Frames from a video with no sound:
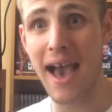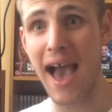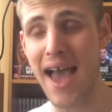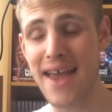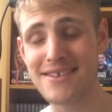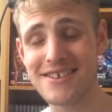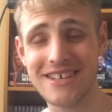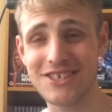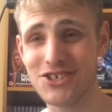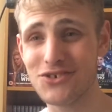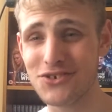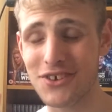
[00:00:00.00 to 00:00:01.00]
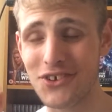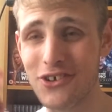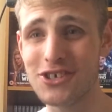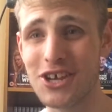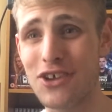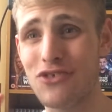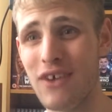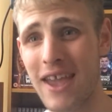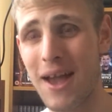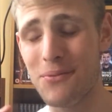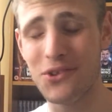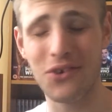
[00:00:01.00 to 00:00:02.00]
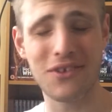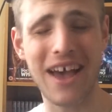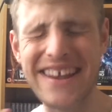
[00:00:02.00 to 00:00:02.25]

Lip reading: And it's just such a great episode,